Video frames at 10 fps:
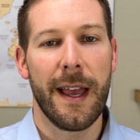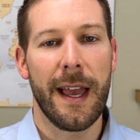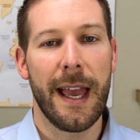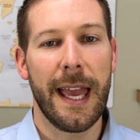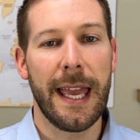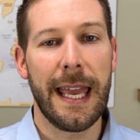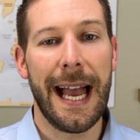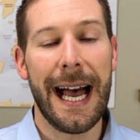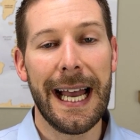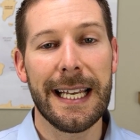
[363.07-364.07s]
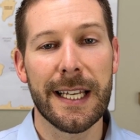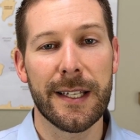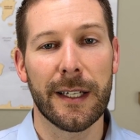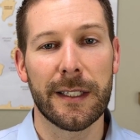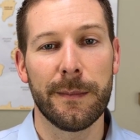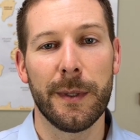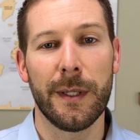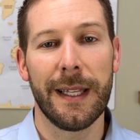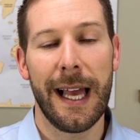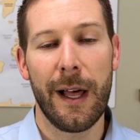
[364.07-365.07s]
a high
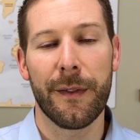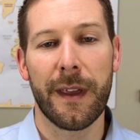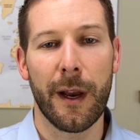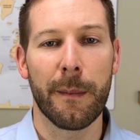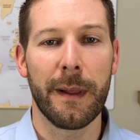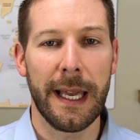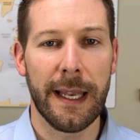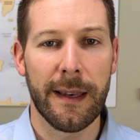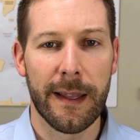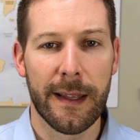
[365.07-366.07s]
deductible healthcare plan.